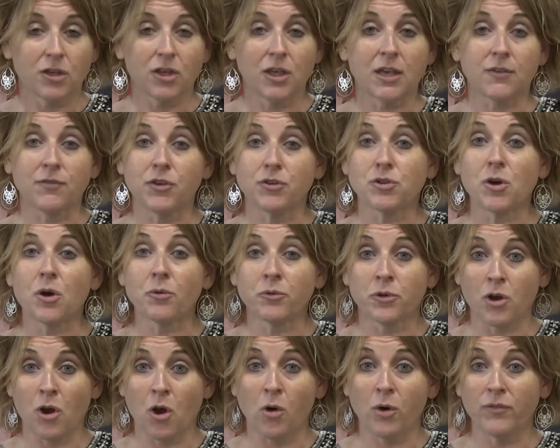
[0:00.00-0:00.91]
If you
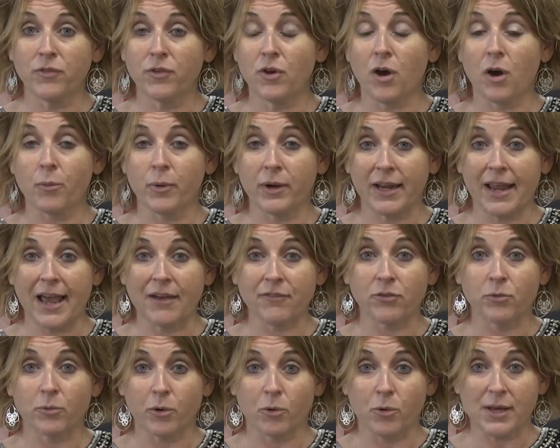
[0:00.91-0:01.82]
don't know if you already have
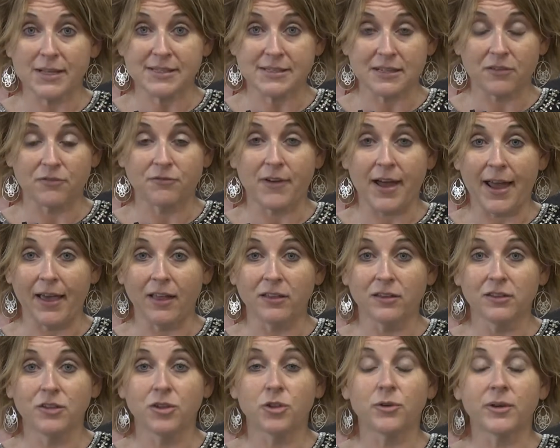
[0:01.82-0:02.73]
a request on
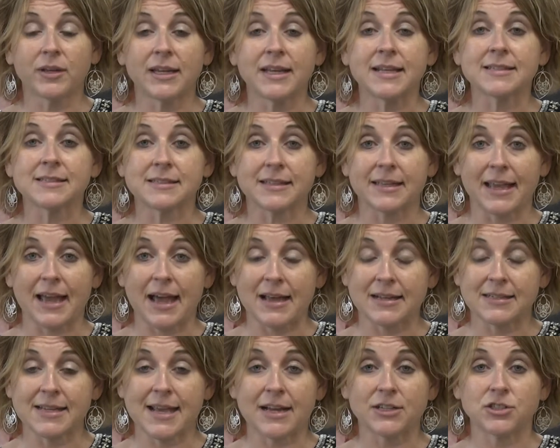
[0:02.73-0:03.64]
file, you can easily
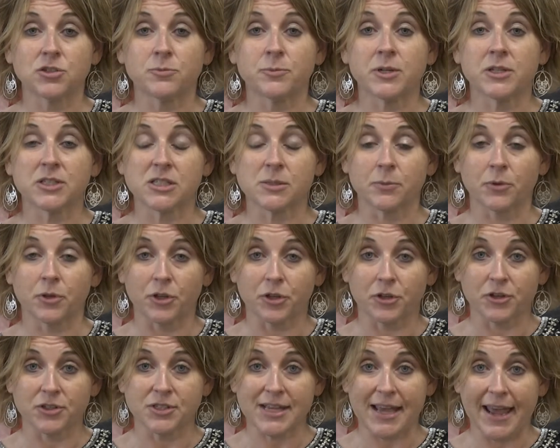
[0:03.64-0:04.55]
contact your municipal
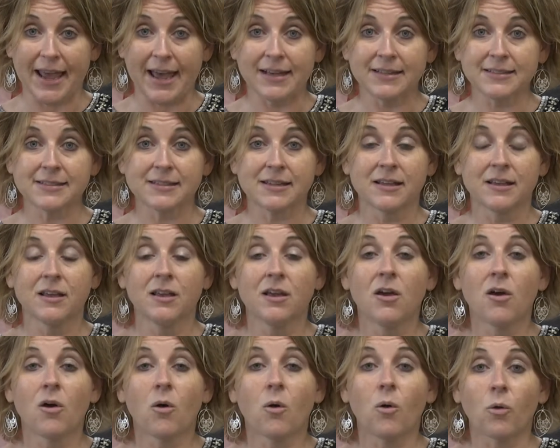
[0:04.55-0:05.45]
clerk to ask,
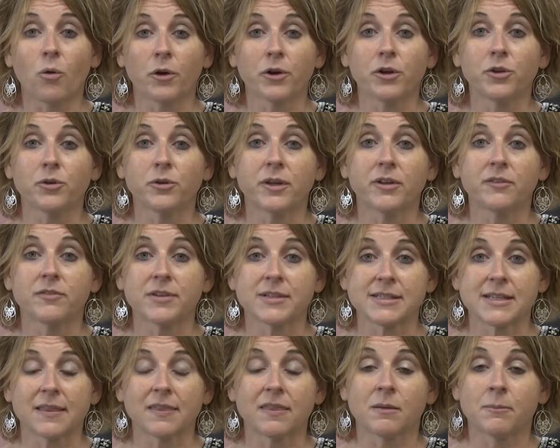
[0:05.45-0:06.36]
or you can
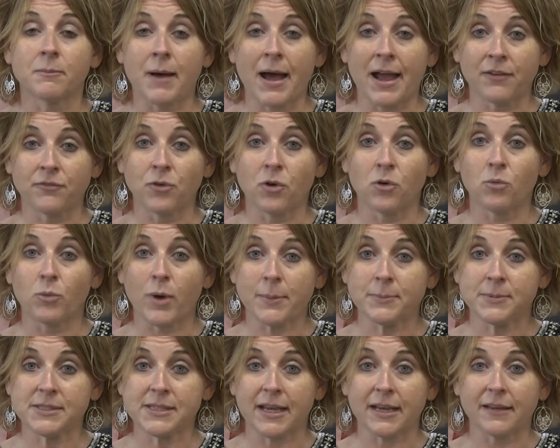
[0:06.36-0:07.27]
visit the MyVote
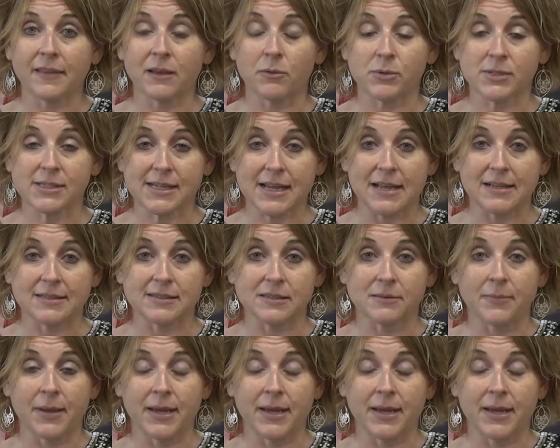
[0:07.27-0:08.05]
website that Wisconsin